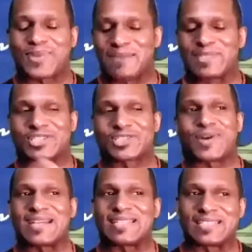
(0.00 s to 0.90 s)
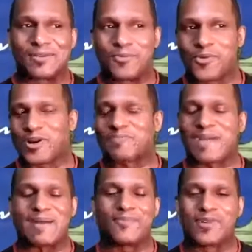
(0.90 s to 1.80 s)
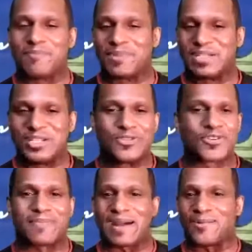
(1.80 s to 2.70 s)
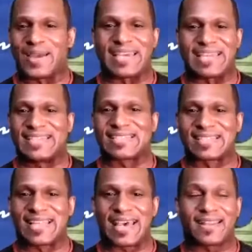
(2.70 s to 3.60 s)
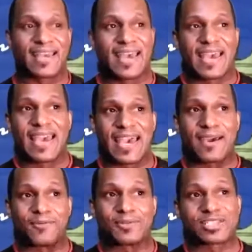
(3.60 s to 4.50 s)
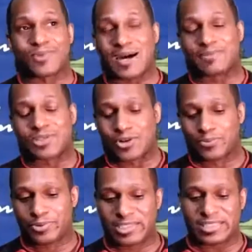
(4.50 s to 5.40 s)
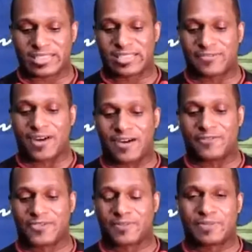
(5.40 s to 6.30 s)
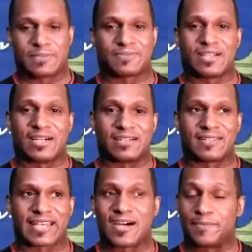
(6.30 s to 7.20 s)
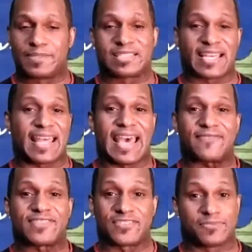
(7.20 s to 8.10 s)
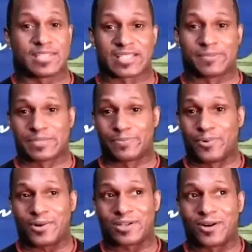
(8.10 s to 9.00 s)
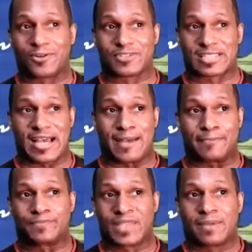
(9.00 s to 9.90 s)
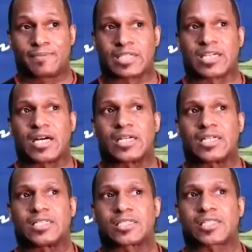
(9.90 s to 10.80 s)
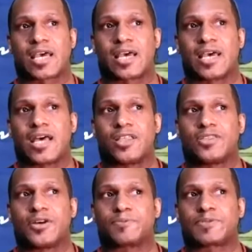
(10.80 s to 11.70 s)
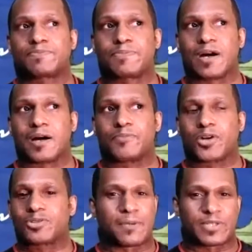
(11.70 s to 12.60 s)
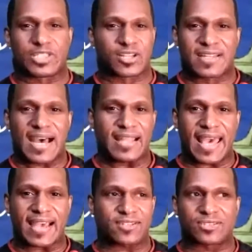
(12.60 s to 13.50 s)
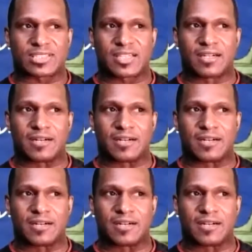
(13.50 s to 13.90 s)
why I'm just trying to maneuver my way into that, and which is why I'm so appreciative of the people, the like companies that have given me some support over time, because the those companies are not actually